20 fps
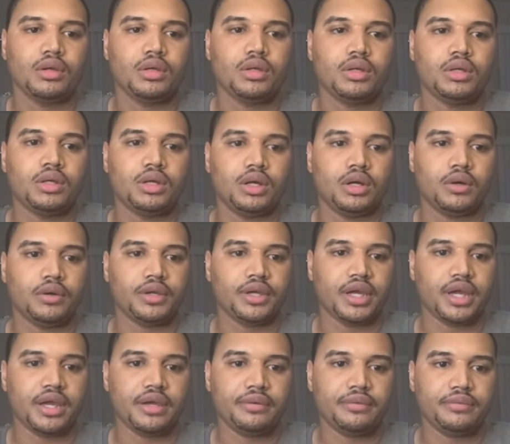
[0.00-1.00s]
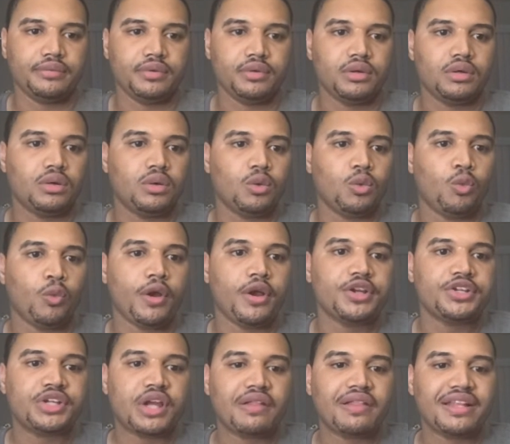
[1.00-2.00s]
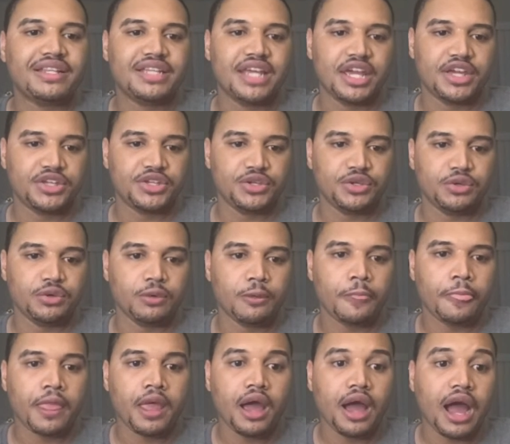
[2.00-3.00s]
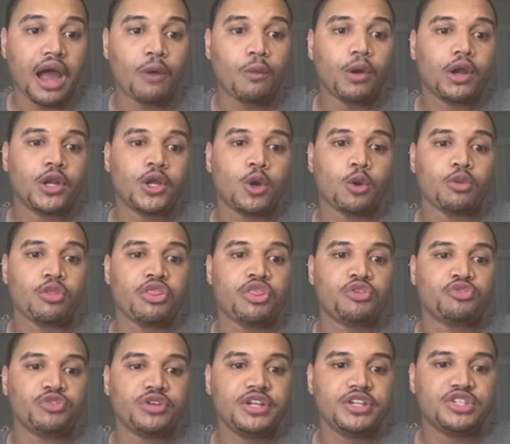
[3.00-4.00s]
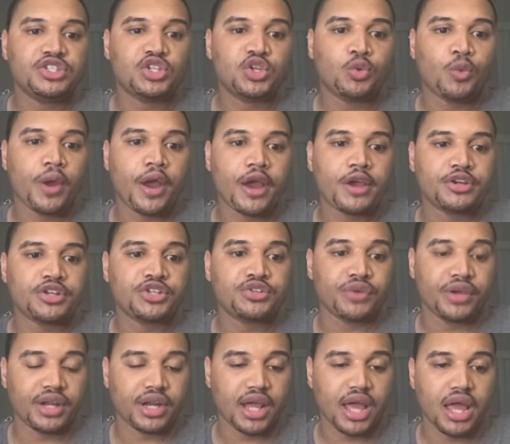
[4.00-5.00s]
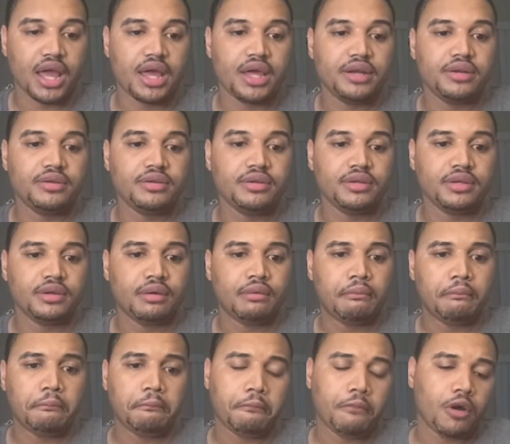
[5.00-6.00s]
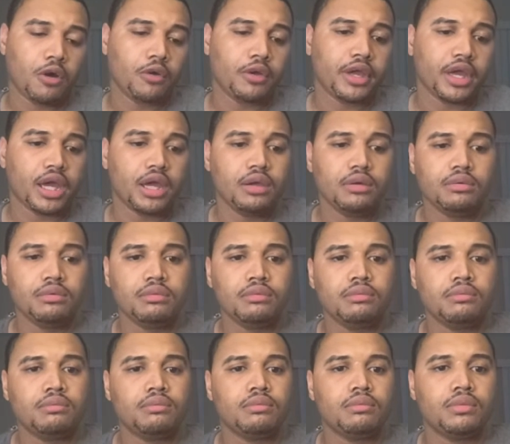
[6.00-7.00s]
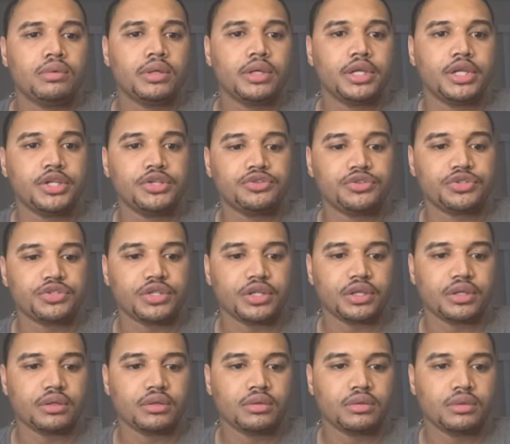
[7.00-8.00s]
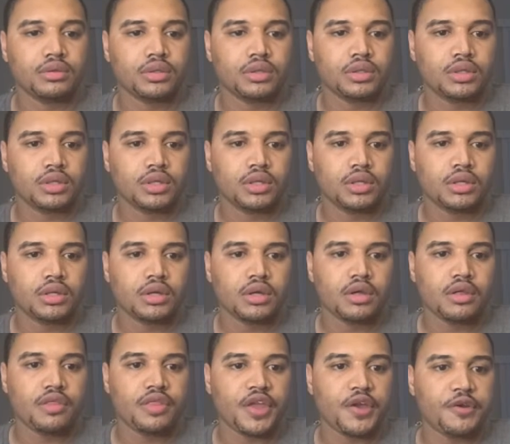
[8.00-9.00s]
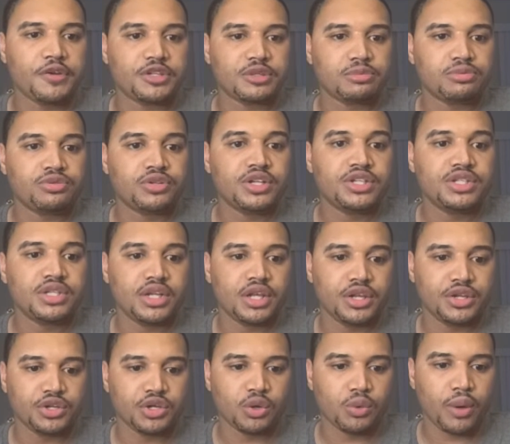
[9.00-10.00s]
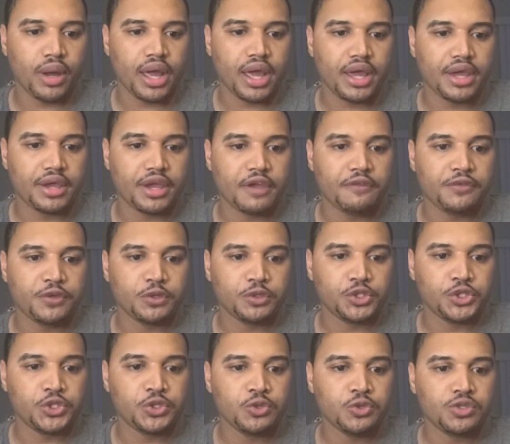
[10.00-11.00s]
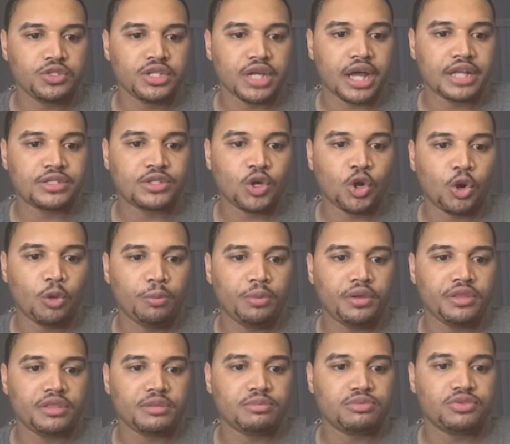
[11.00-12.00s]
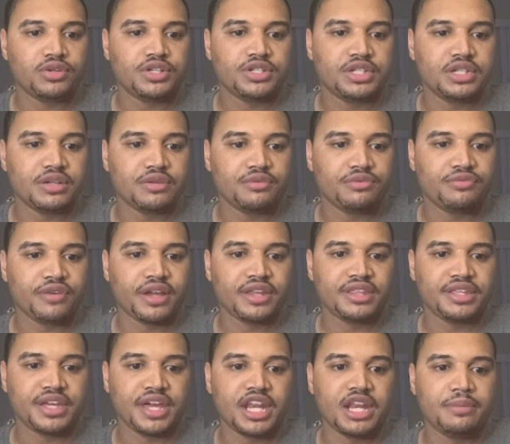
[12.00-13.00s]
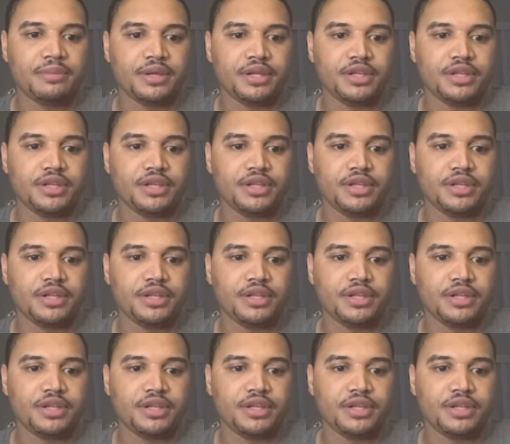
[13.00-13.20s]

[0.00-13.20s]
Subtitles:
Okay, where shall I take you? I want to go 3 squares straight ahead. Okay, interesting. There is a prison in your way. If you choose not to open the prison and fight the enemies,